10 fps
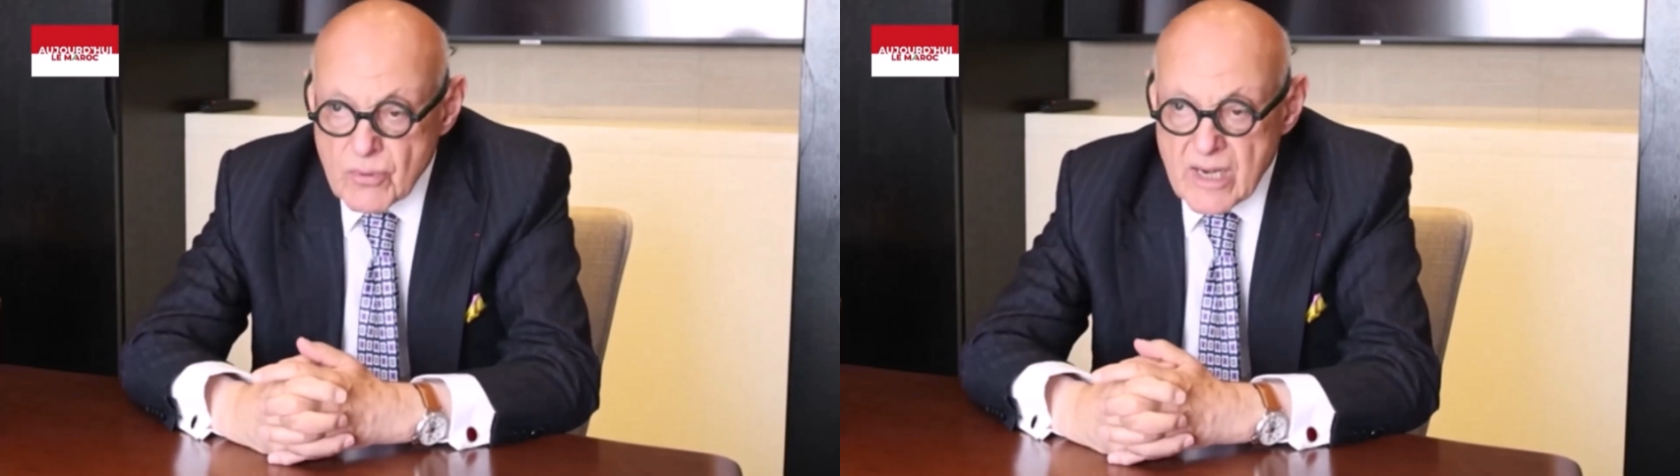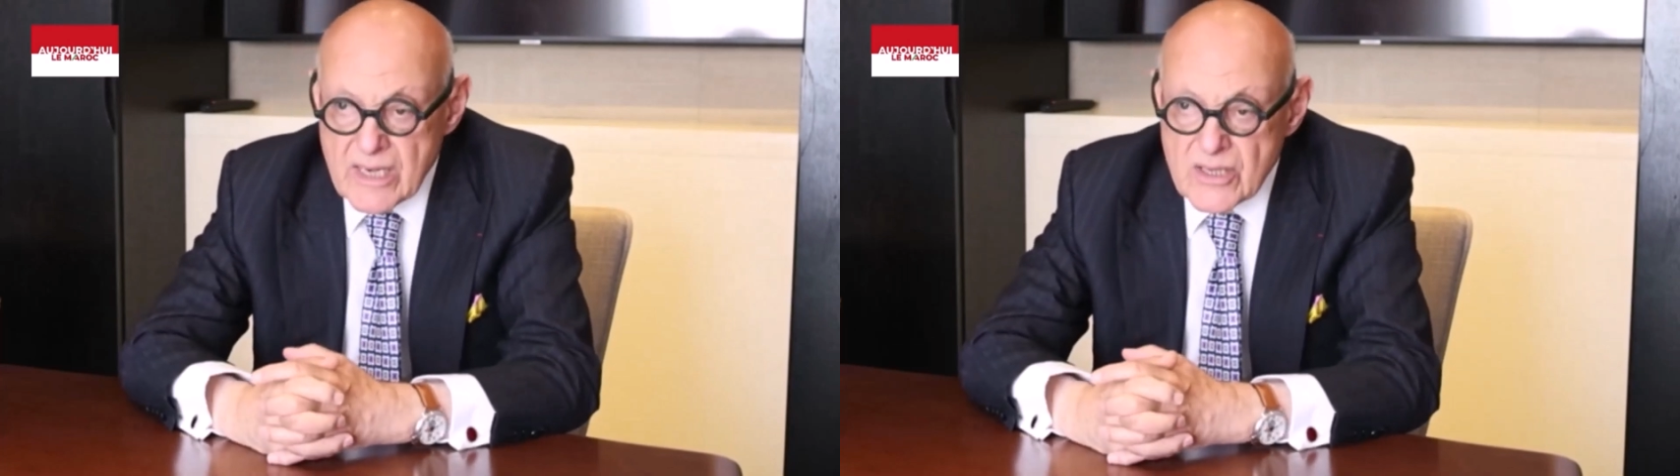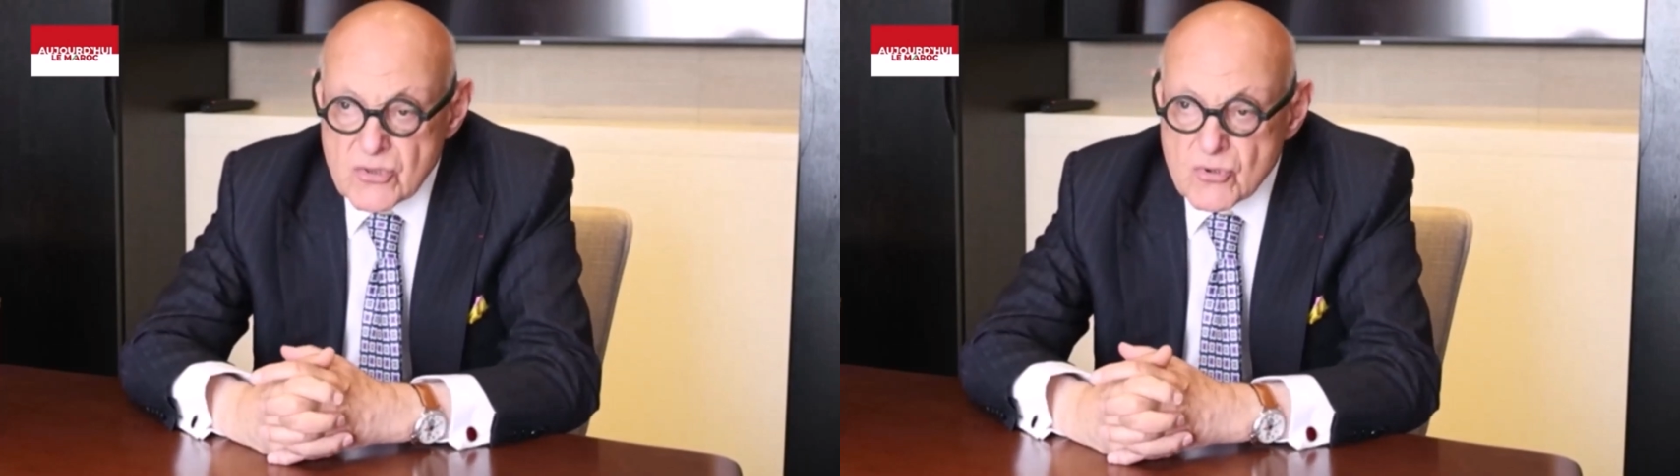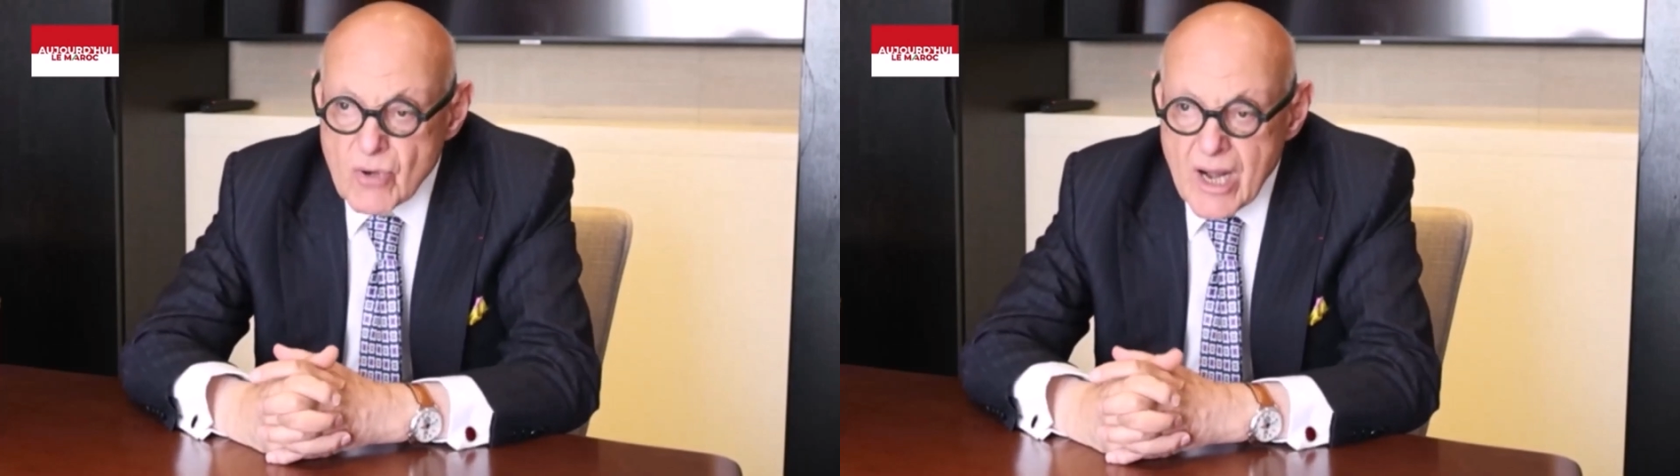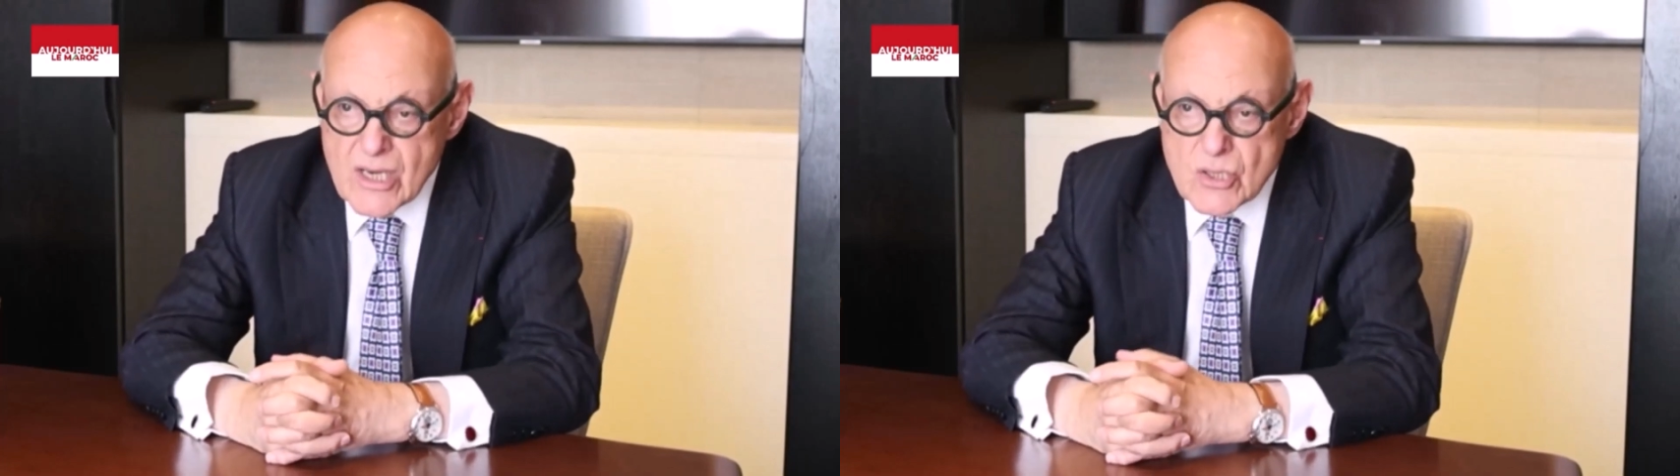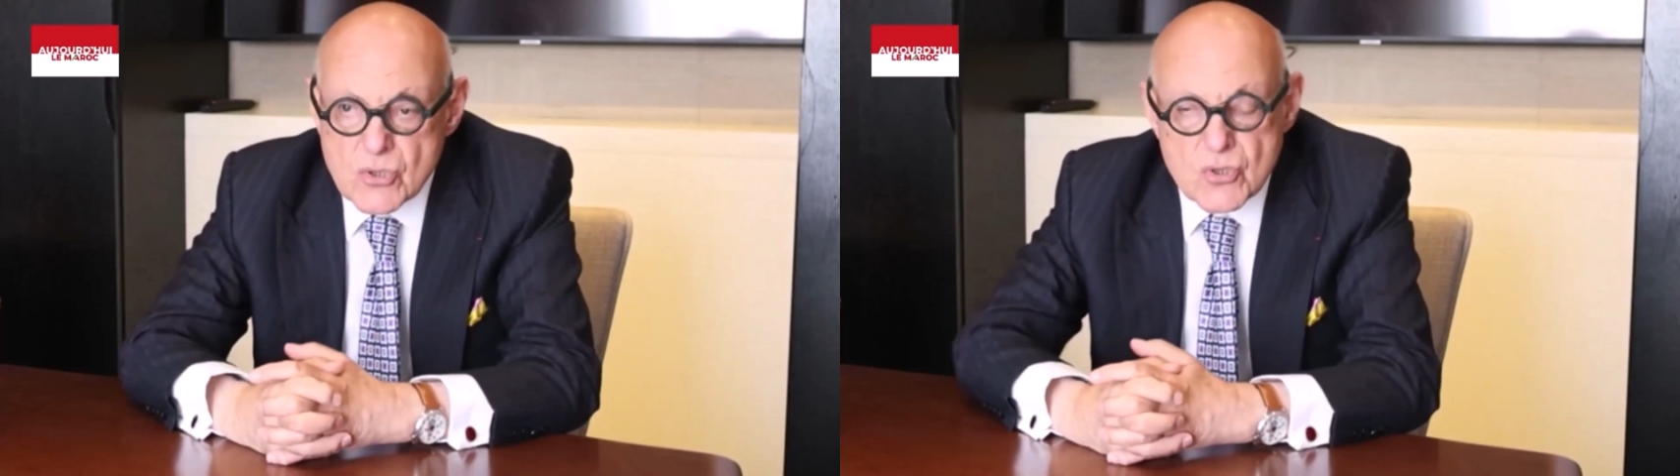really trying